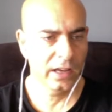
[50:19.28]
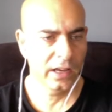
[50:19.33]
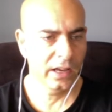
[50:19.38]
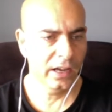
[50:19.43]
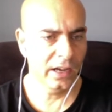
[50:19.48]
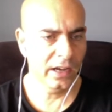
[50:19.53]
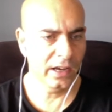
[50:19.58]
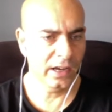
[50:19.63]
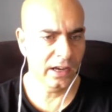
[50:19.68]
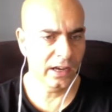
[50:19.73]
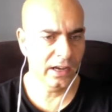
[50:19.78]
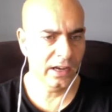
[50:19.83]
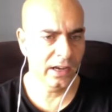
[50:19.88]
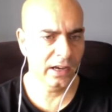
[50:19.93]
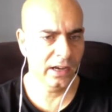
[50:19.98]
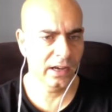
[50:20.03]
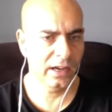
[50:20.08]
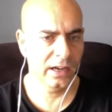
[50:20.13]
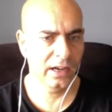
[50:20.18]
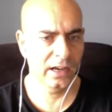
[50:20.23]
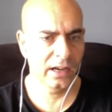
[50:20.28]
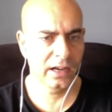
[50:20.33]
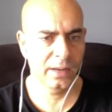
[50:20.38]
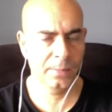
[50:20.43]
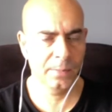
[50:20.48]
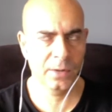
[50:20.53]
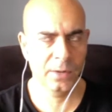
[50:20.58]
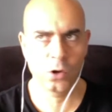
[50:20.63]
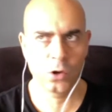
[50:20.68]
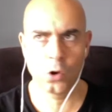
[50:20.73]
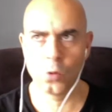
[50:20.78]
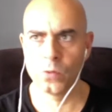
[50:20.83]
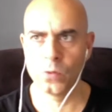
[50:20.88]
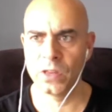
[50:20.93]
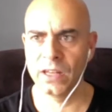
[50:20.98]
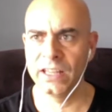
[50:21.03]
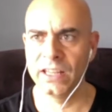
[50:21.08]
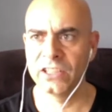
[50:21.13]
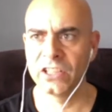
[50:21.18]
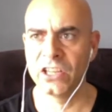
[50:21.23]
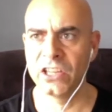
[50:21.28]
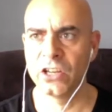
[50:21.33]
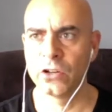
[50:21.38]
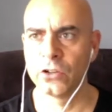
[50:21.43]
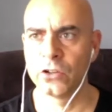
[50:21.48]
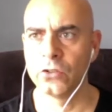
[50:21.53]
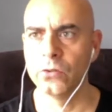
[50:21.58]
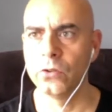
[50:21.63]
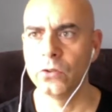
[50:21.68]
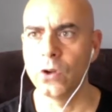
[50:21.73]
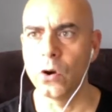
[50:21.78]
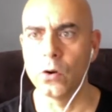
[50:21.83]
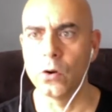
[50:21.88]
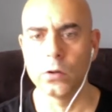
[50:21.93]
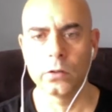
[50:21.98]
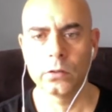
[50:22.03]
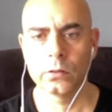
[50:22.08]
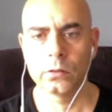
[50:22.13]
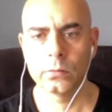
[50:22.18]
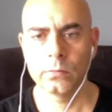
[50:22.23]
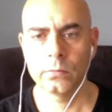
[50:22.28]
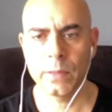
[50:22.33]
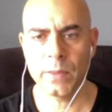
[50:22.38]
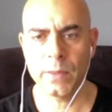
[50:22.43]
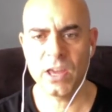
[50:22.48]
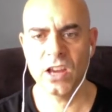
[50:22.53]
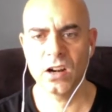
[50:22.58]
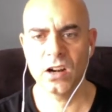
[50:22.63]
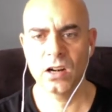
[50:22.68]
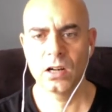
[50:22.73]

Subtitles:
I'm gonna go with at least a year or two ago. Maybe a year.